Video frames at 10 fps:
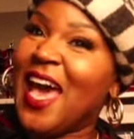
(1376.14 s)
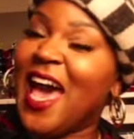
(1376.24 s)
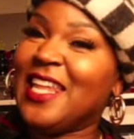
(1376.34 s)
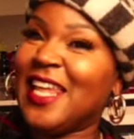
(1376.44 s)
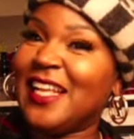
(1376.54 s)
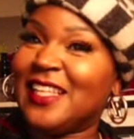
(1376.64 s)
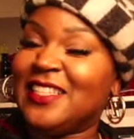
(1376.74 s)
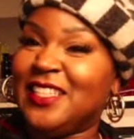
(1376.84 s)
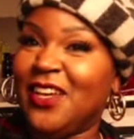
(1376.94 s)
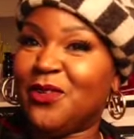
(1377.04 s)
I like
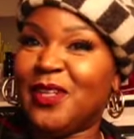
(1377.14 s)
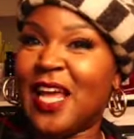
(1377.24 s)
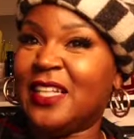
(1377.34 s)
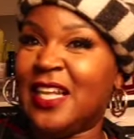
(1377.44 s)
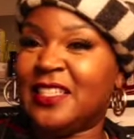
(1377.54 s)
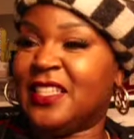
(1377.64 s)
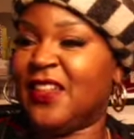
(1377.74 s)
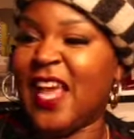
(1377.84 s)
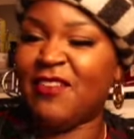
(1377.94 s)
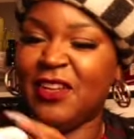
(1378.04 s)
this deodorant. Not
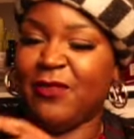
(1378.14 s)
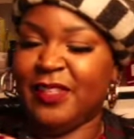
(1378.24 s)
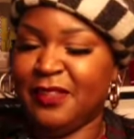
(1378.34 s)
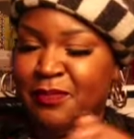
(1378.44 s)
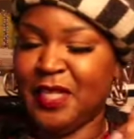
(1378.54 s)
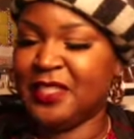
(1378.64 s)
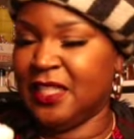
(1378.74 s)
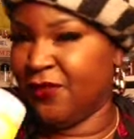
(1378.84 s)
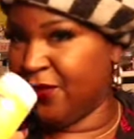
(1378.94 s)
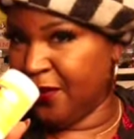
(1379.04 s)
necessarily, they have a bunch of
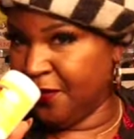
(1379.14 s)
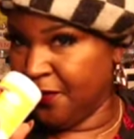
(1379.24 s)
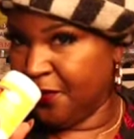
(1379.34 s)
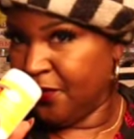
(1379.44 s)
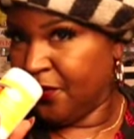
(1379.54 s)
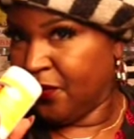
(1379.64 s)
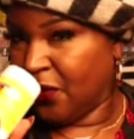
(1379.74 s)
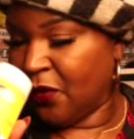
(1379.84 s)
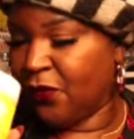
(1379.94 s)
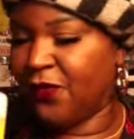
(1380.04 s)
different
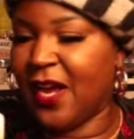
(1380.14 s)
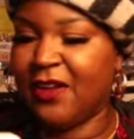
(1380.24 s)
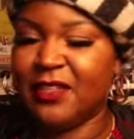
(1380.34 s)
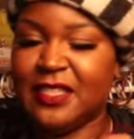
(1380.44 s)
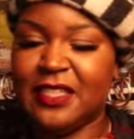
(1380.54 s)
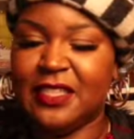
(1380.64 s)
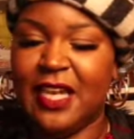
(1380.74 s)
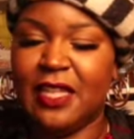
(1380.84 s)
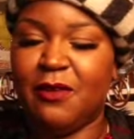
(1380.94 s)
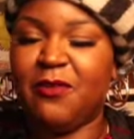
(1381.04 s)
fragrances,
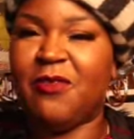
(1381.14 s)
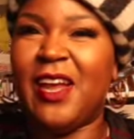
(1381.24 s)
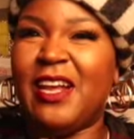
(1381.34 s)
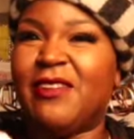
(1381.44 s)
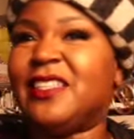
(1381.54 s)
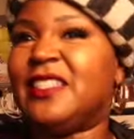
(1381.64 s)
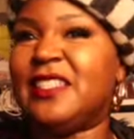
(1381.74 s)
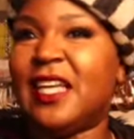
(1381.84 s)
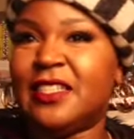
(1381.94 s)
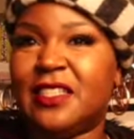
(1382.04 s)
and the fragrance
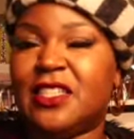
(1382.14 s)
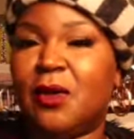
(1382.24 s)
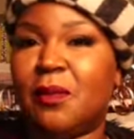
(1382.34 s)
doesn't so